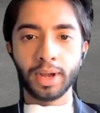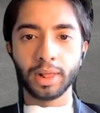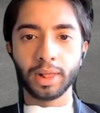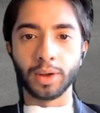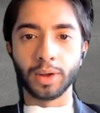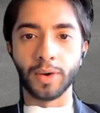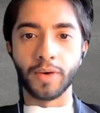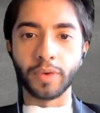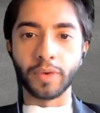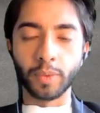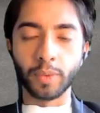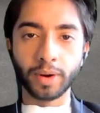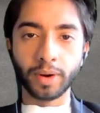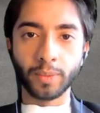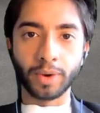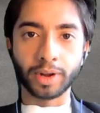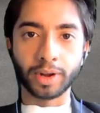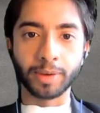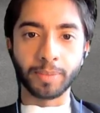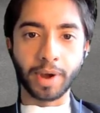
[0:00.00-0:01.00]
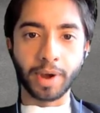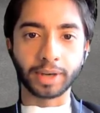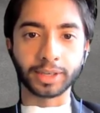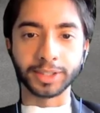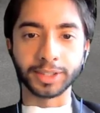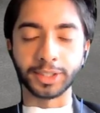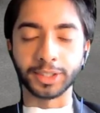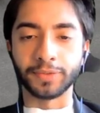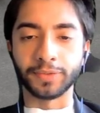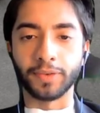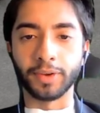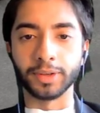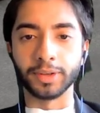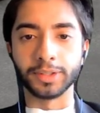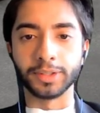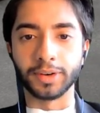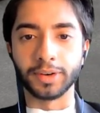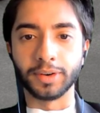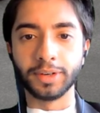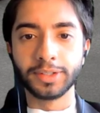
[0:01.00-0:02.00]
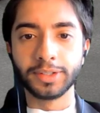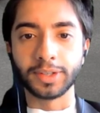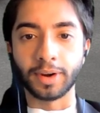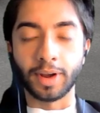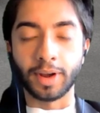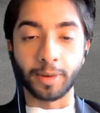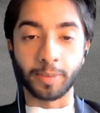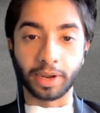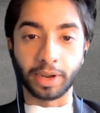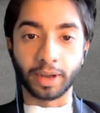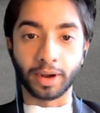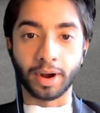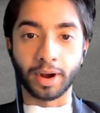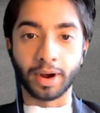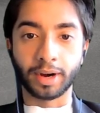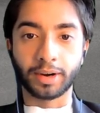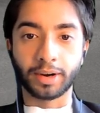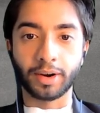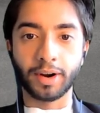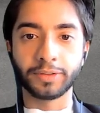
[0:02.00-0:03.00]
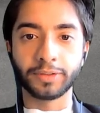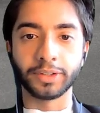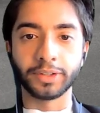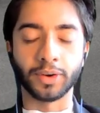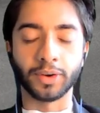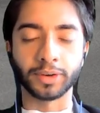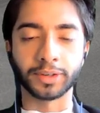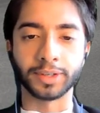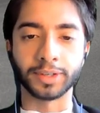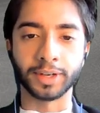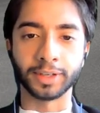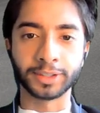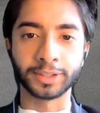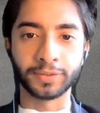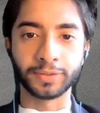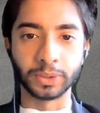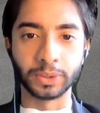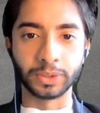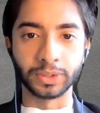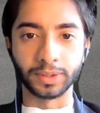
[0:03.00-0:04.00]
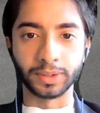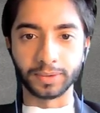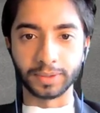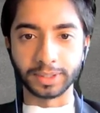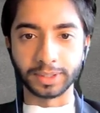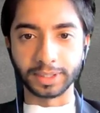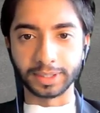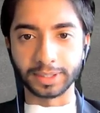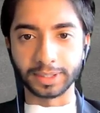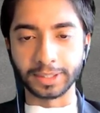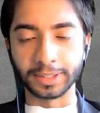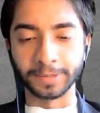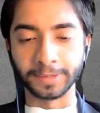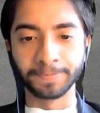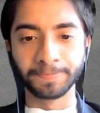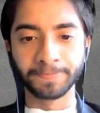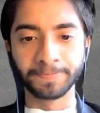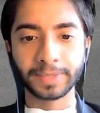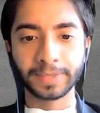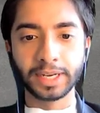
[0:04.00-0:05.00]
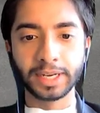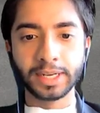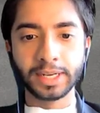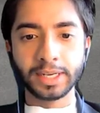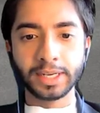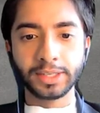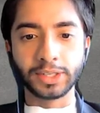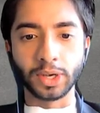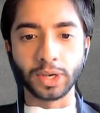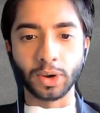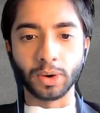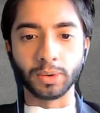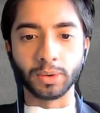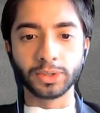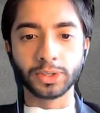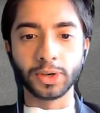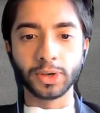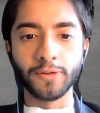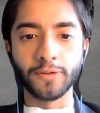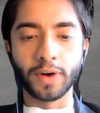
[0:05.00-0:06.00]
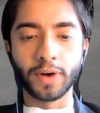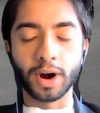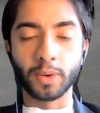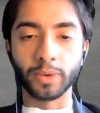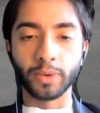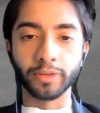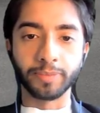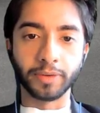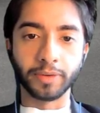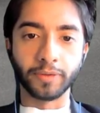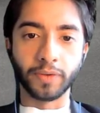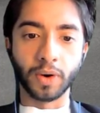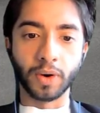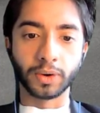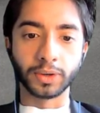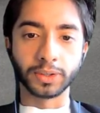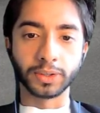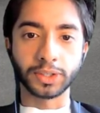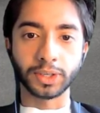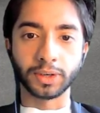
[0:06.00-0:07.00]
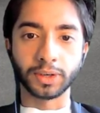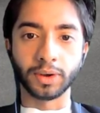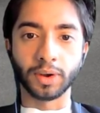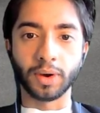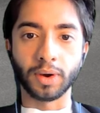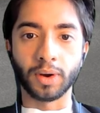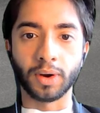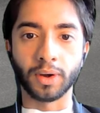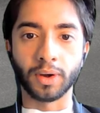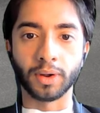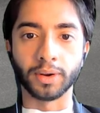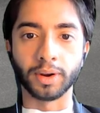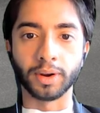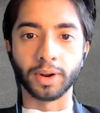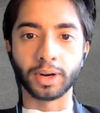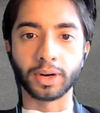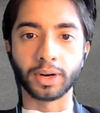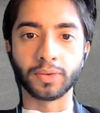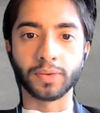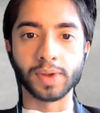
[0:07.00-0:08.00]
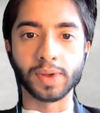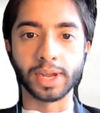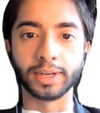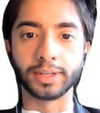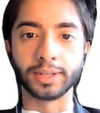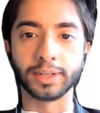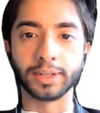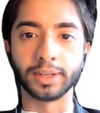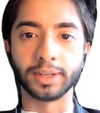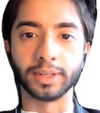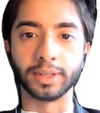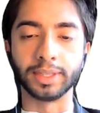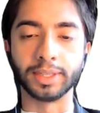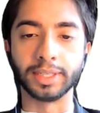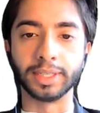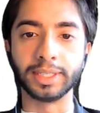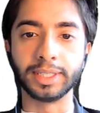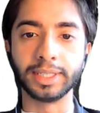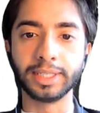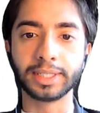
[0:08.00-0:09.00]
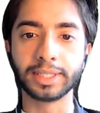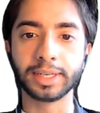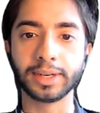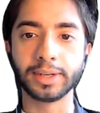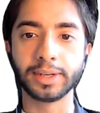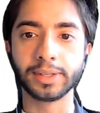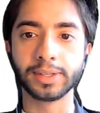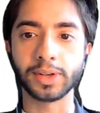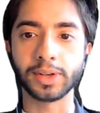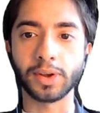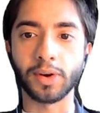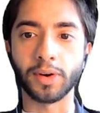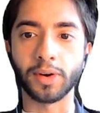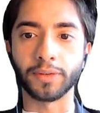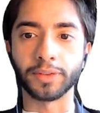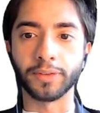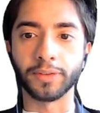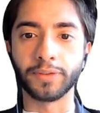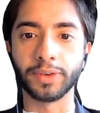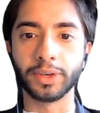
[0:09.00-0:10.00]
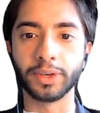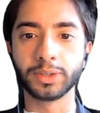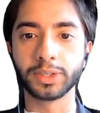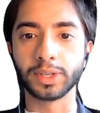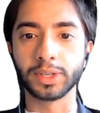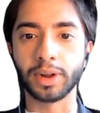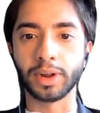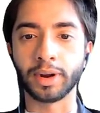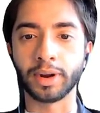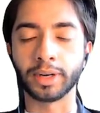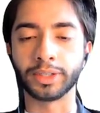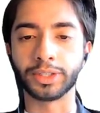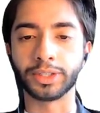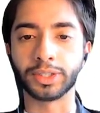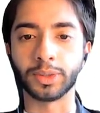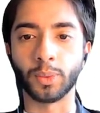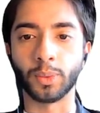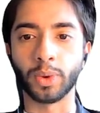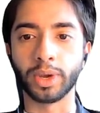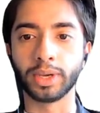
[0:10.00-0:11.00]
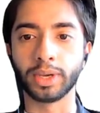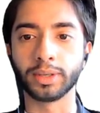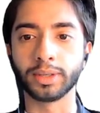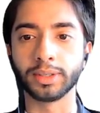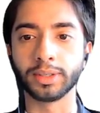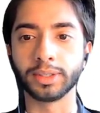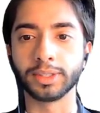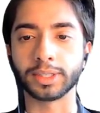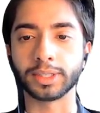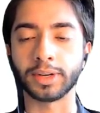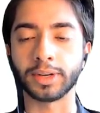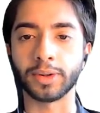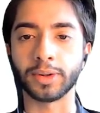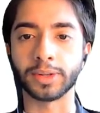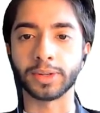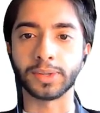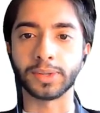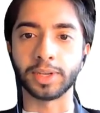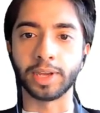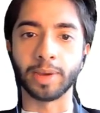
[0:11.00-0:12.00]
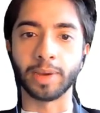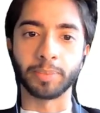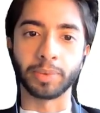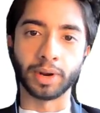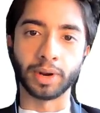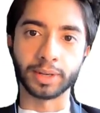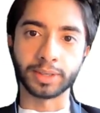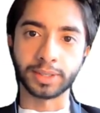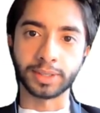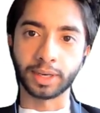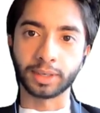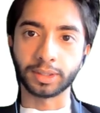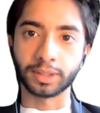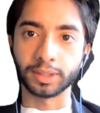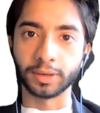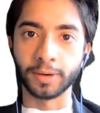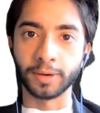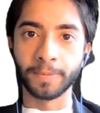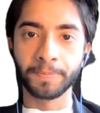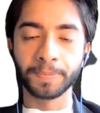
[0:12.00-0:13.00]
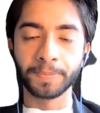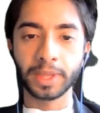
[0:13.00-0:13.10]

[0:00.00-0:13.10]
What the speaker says: Hello everyone and welcome back to this video series on how to make an aircraft in Autodesk Fusion 360. So far we've been focusing on creating the details of the fuselage, the wings, and also the empennage section.